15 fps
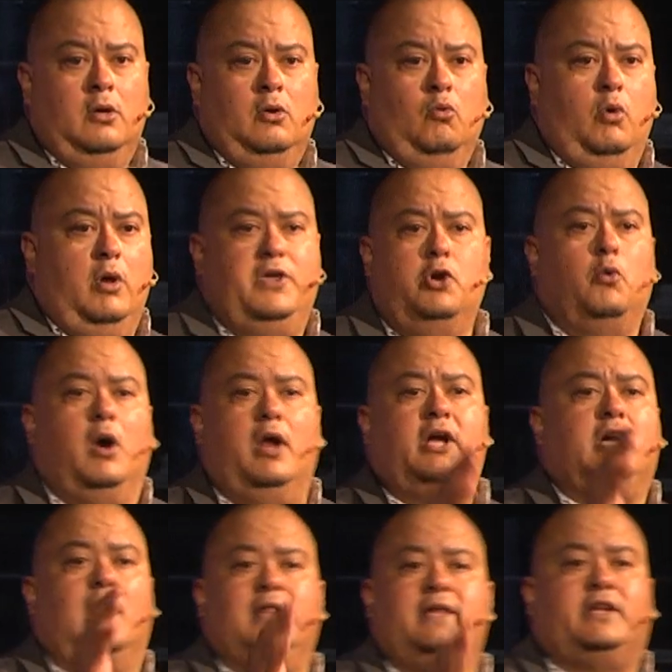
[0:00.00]
Whether you want to
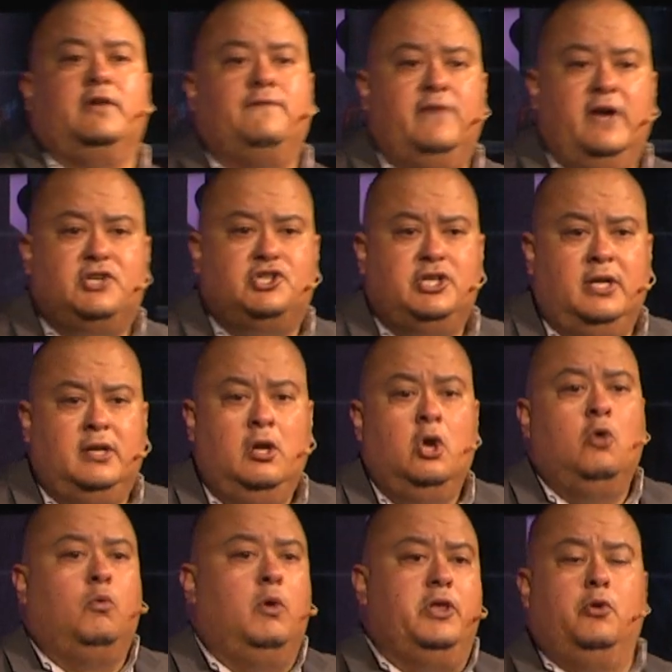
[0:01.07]
call it conviction,
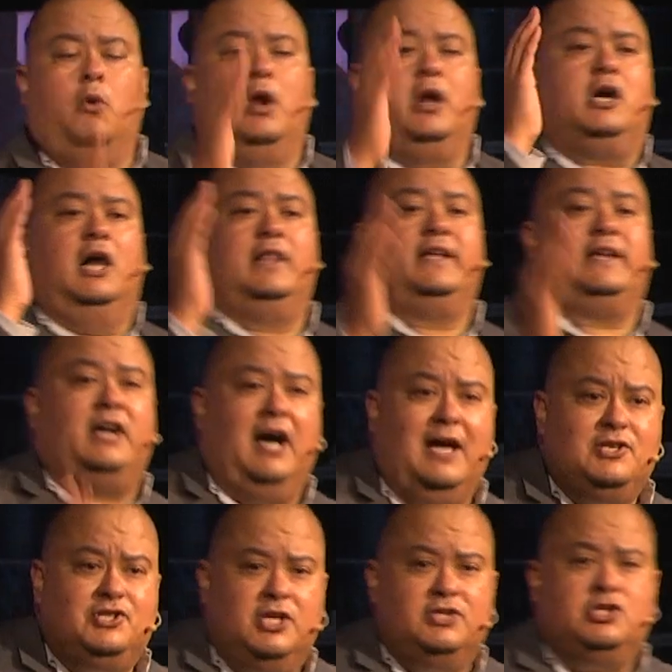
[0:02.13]
whether you want to call it
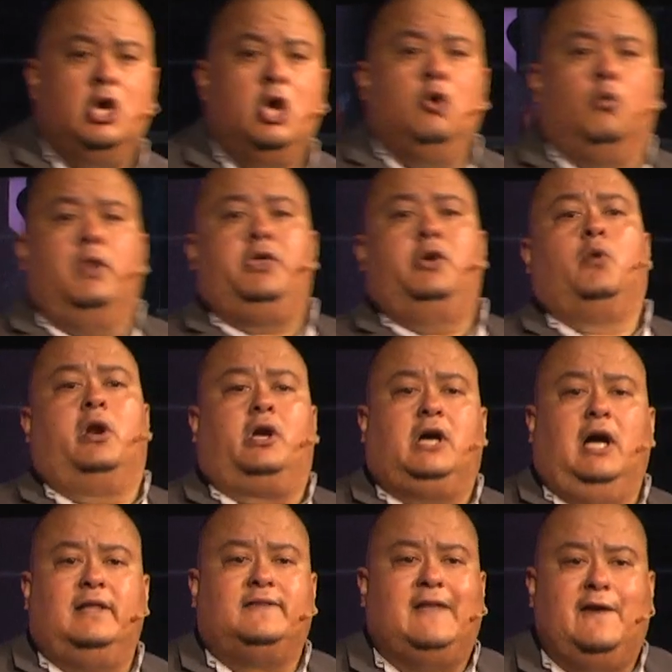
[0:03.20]
conscience, whether you want to
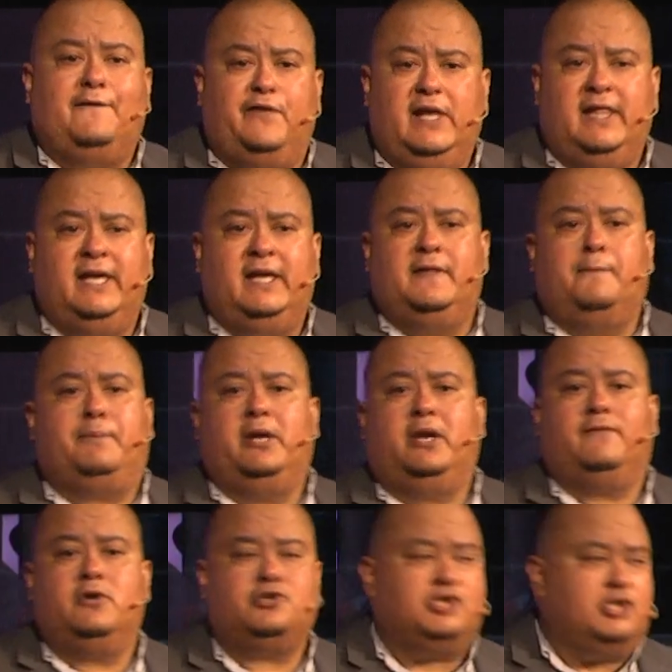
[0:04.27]
call it that feeling in the pit of
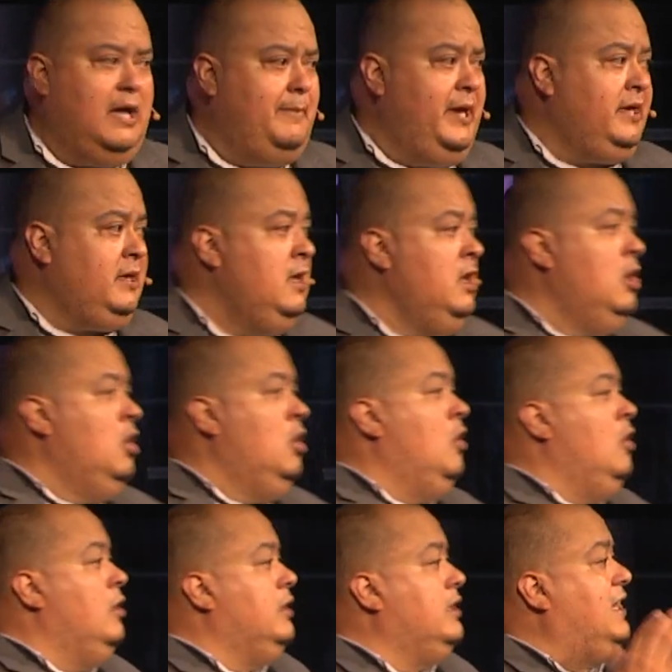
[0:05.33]
your stomach,
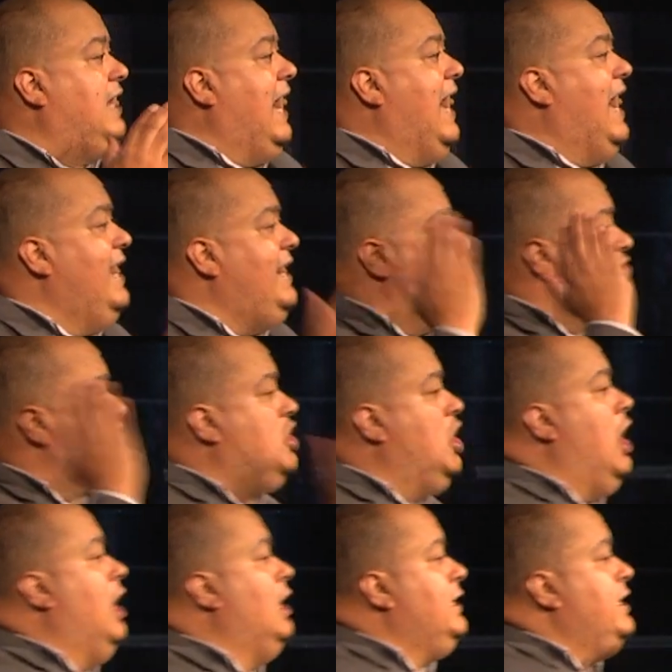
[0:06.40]
God is
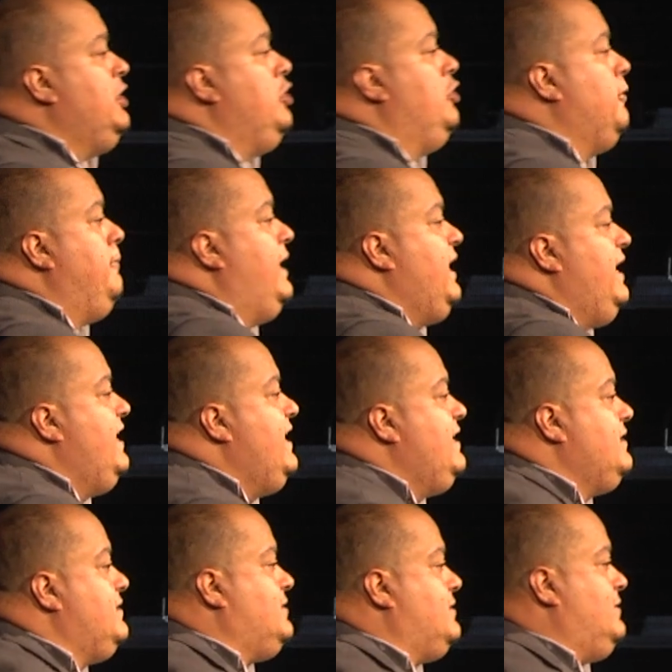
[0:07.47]
calling you to be
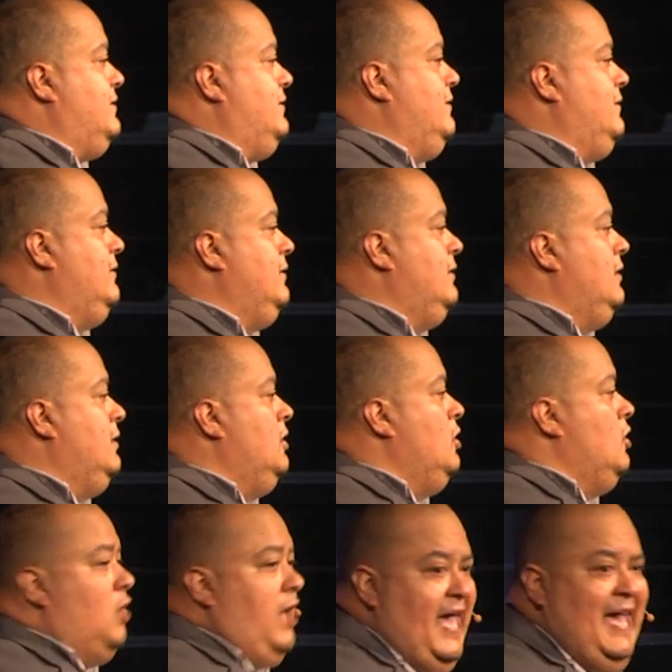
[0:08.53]
His.
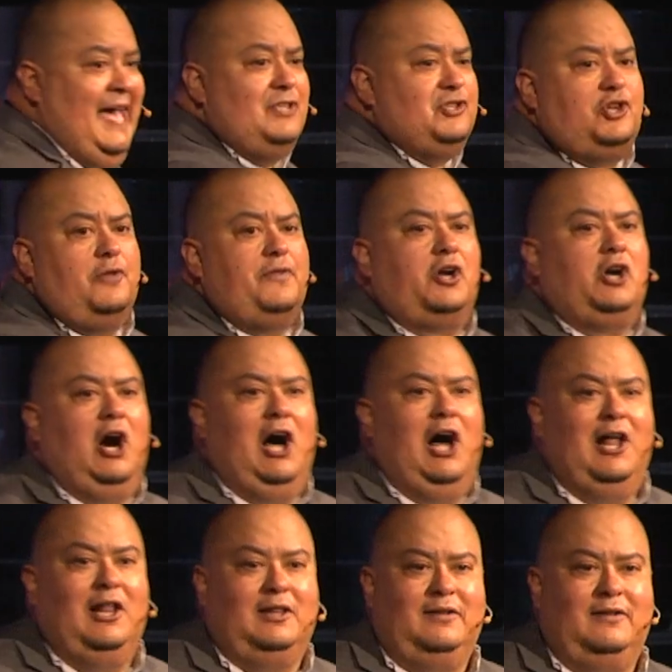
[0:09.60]
Answer the
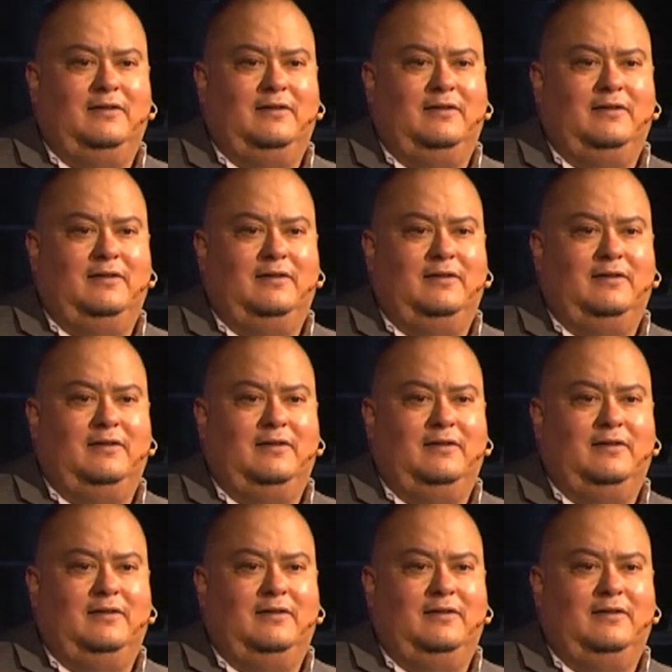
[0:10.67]
call.